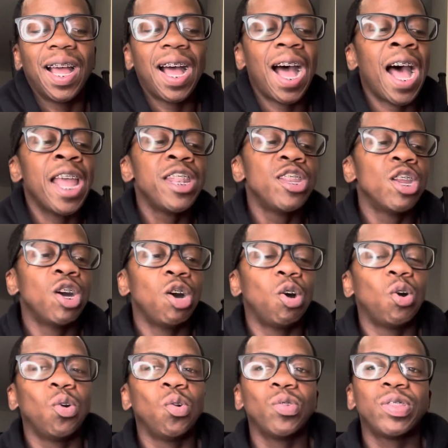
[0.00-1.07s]
I
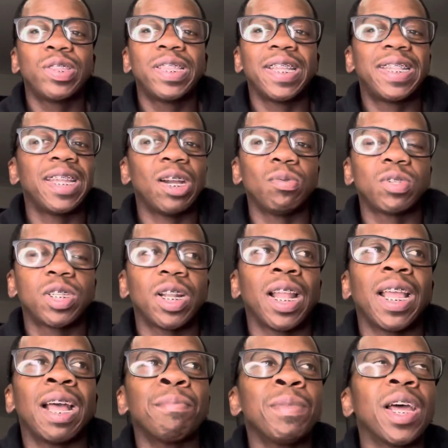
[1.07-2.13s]
know that was her.
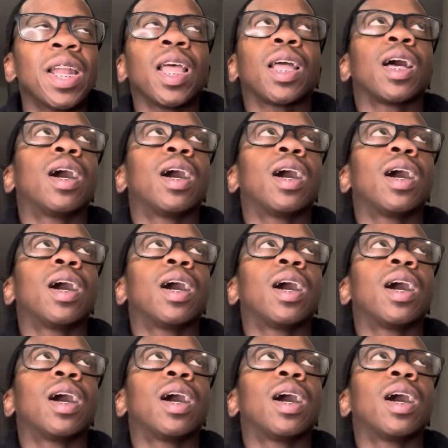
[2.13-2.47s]
Like, I'm like